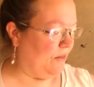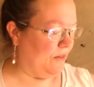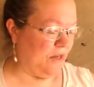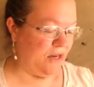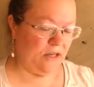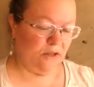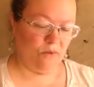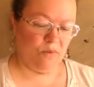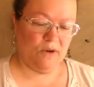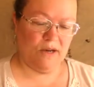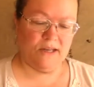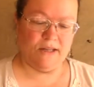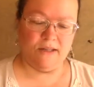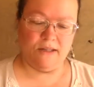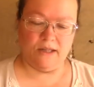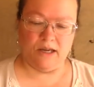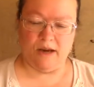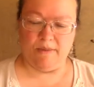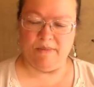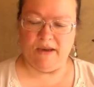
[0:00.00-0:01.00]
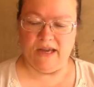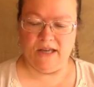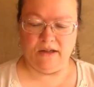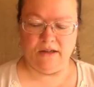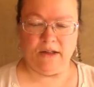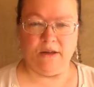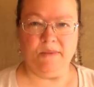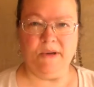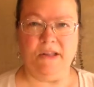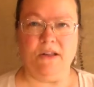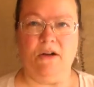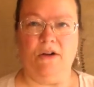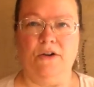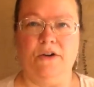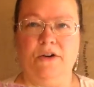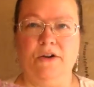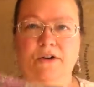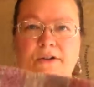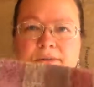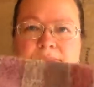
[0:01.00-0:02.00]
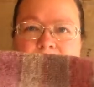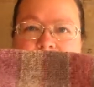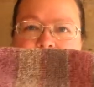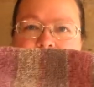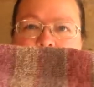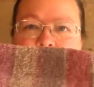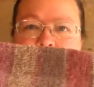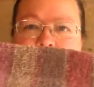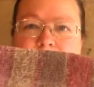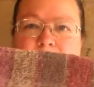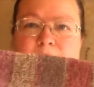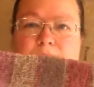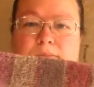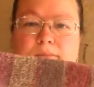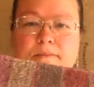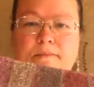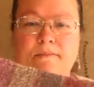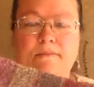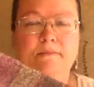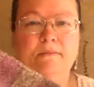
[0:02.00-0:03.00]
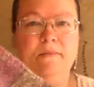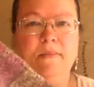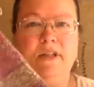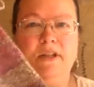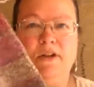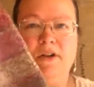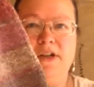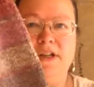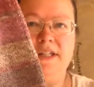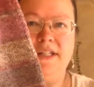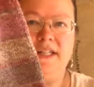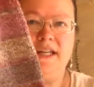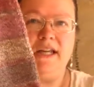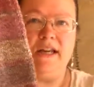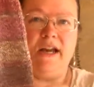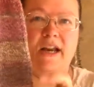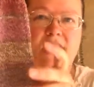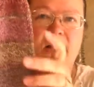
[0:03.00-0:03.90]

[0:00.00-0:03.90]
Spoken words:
these ones I made a little bit longer. You can see I